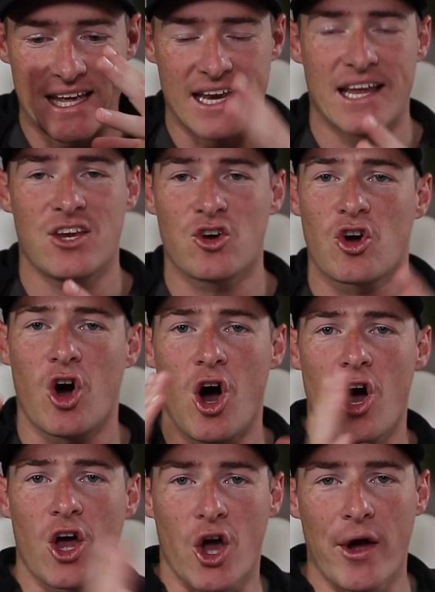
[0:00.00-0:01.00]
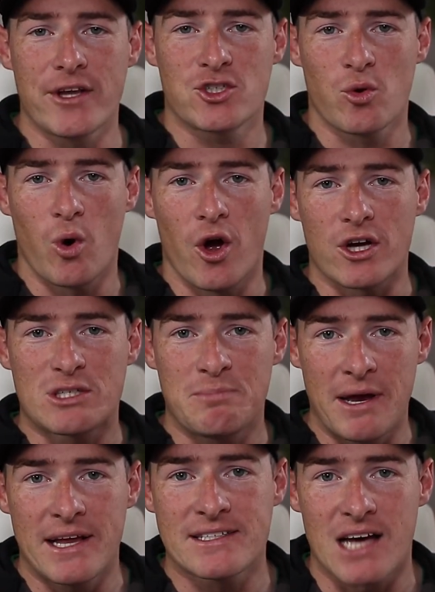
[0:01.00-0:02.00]
getting in your car, going to work,
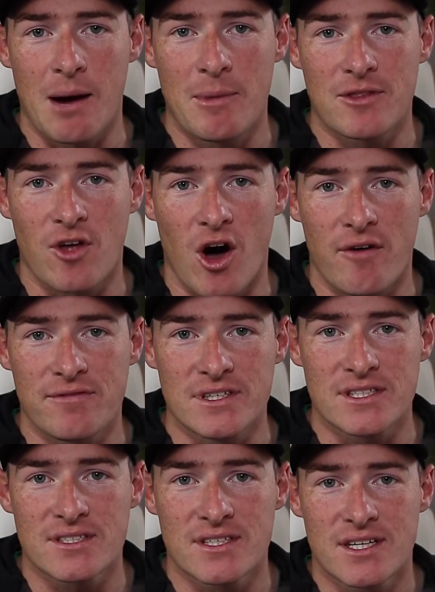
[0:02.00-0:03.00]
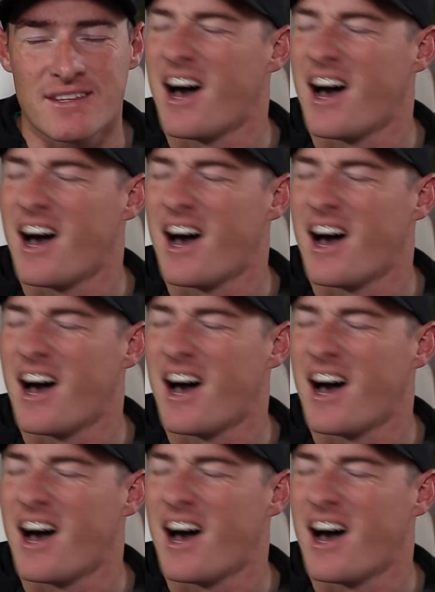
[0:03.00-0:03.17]
spending time at the office,